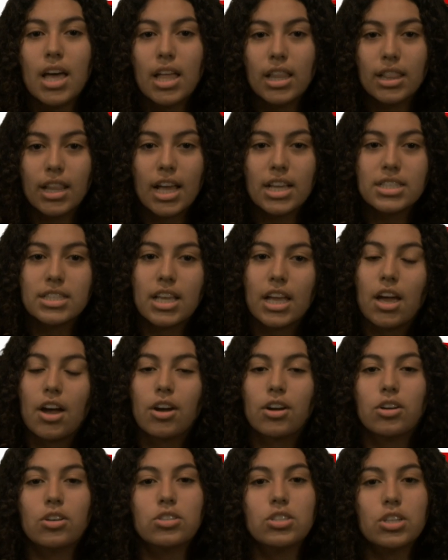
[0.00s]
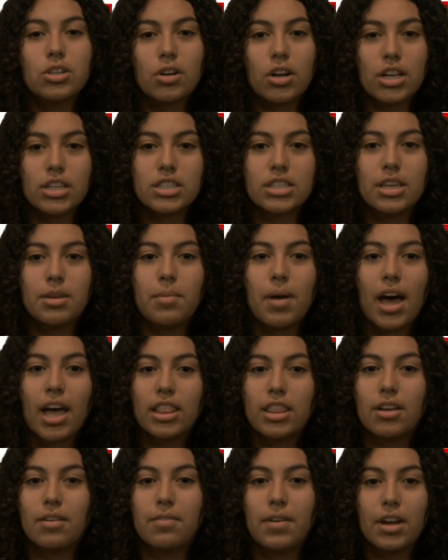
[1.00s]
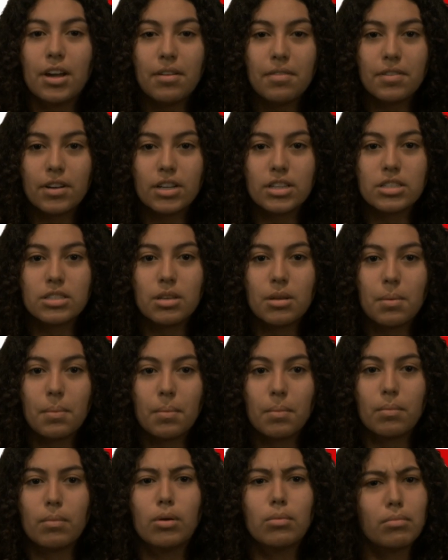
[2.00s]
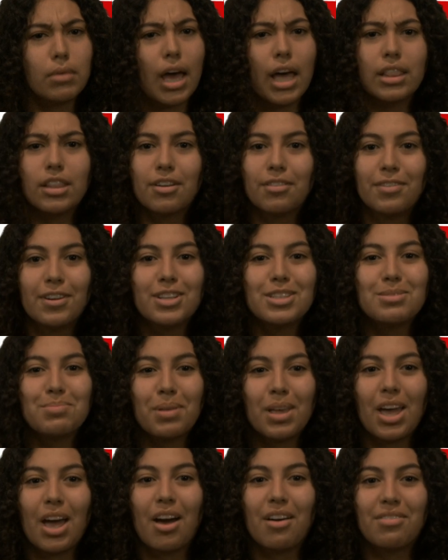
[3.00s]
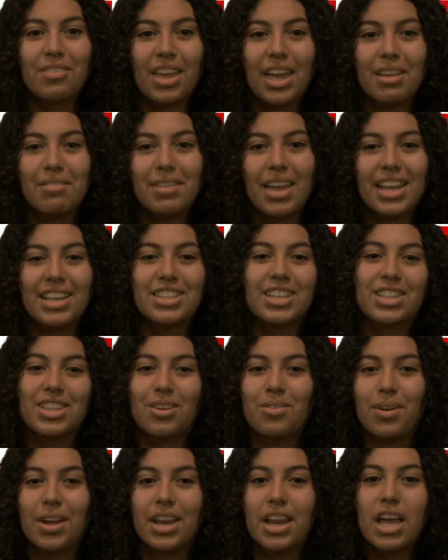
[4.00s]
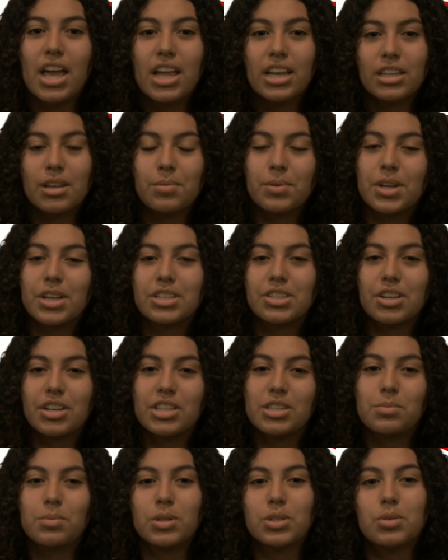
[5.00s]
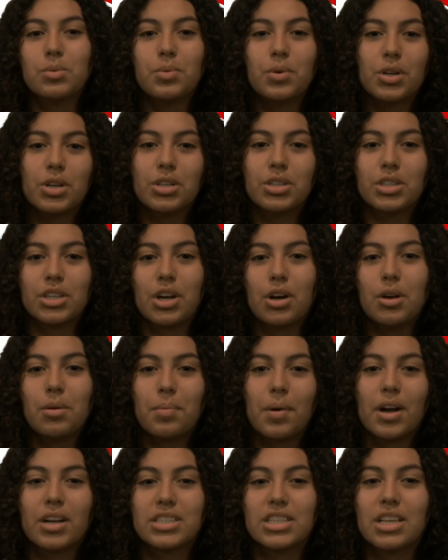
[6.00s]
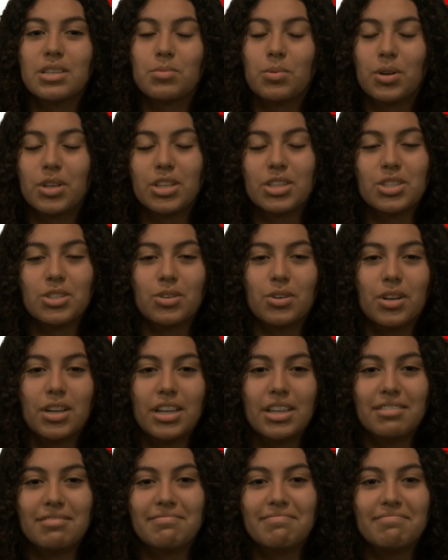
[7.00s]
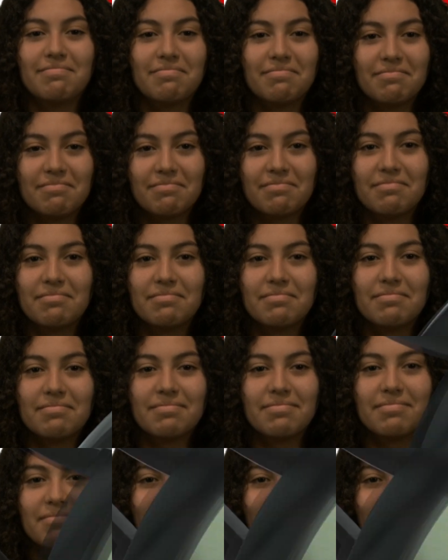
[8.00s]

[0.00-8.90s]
Last night, our girls lacrosse team had their very first had their first playoff game and took the win. WSRH sports reporter Dakota Parks has more on the story. Our